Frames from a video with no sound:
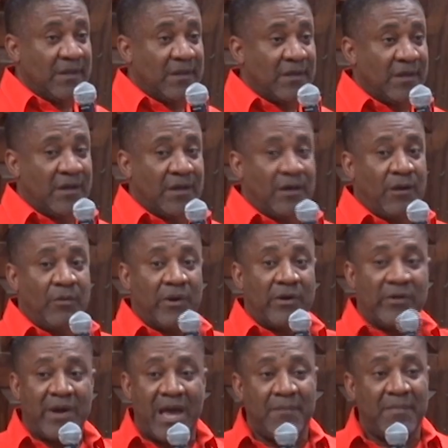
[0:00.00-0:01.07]
The funds were
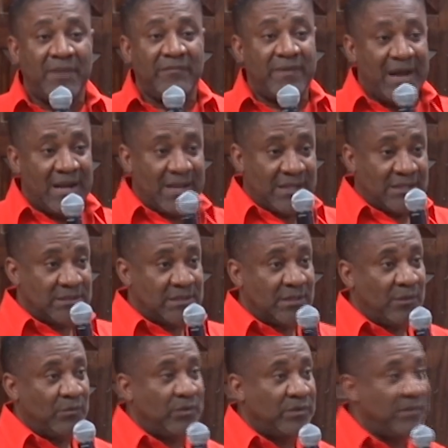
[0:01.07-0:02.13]
requested by the
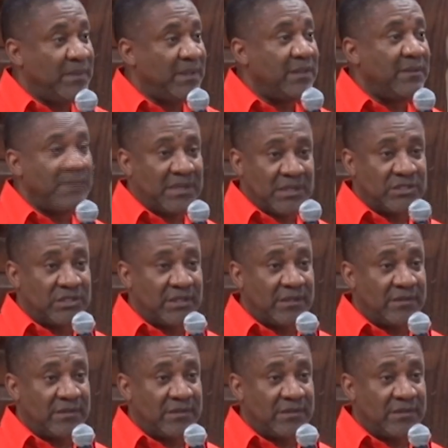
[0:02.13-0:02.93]
MP to help in